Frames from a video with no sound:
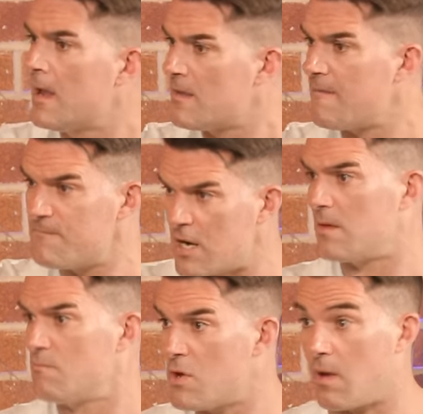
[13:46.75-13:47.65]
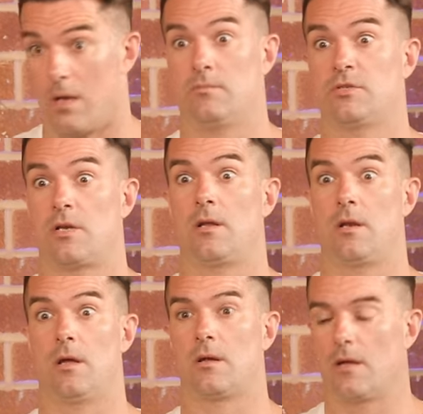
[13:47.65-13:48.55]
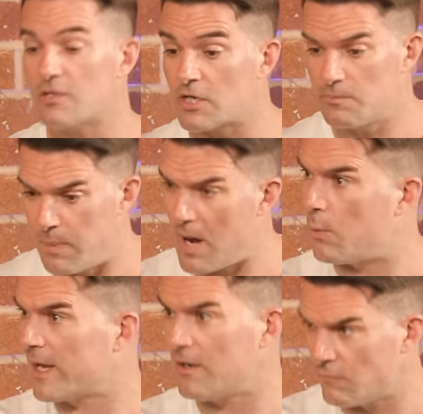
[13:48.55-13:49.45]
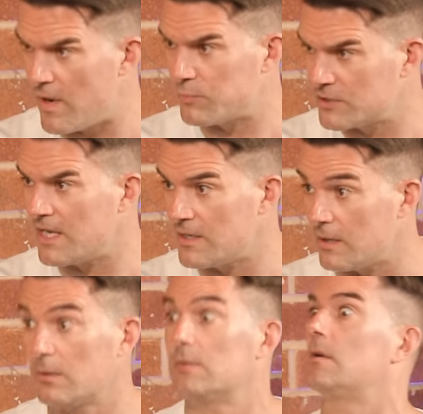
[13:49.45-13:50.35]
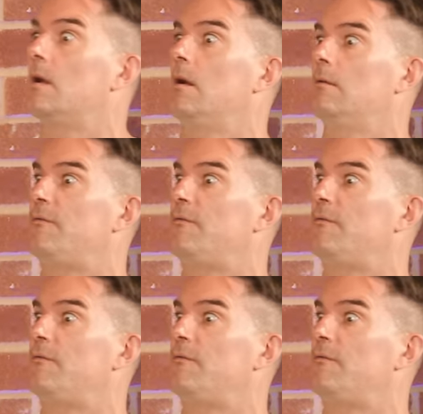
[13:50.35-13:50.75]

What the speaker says: You didn't fucking move." And I'm suddenly like, and she goes, "But we're gonna represent you." And I was like,